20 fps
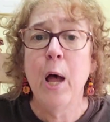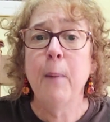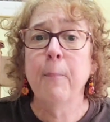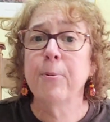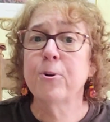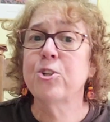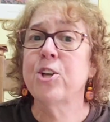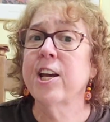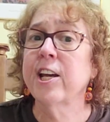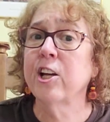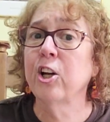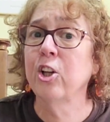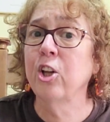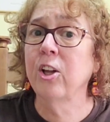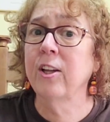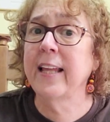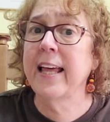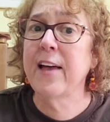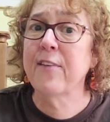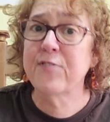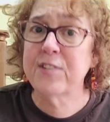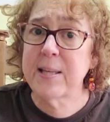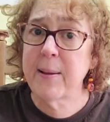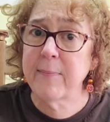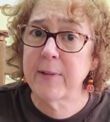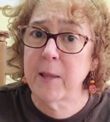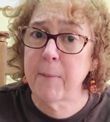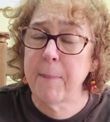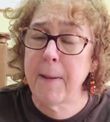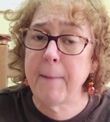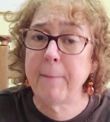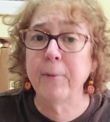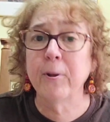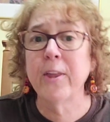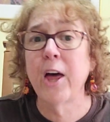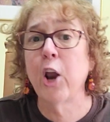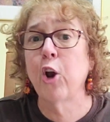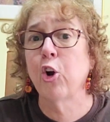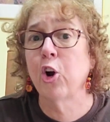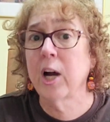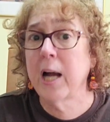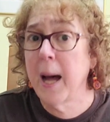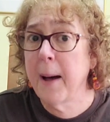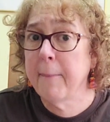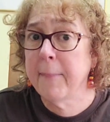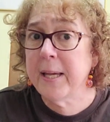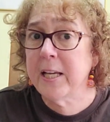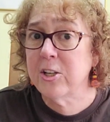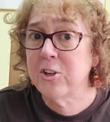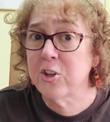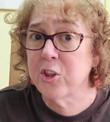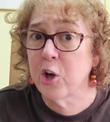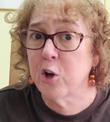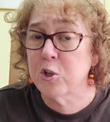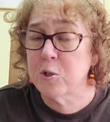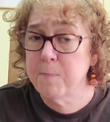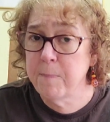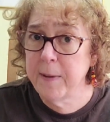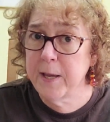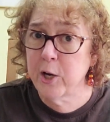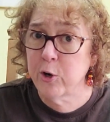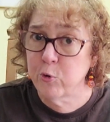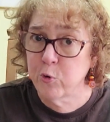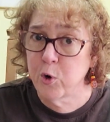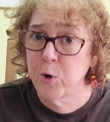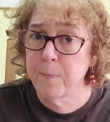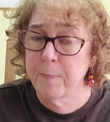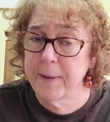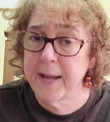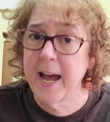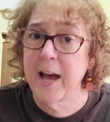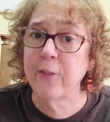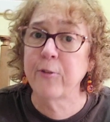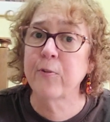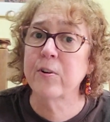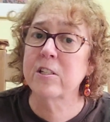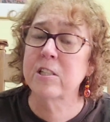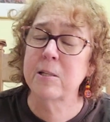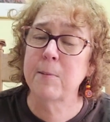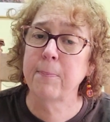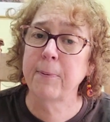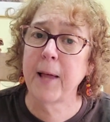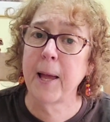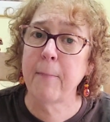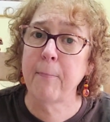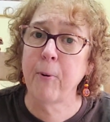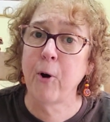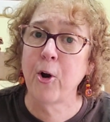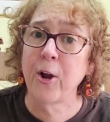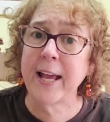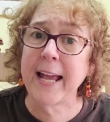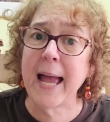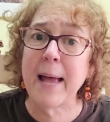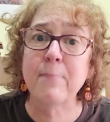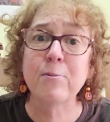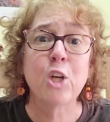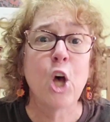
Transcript: Particularly if some of the people that are coming to those big group gatherings to play party games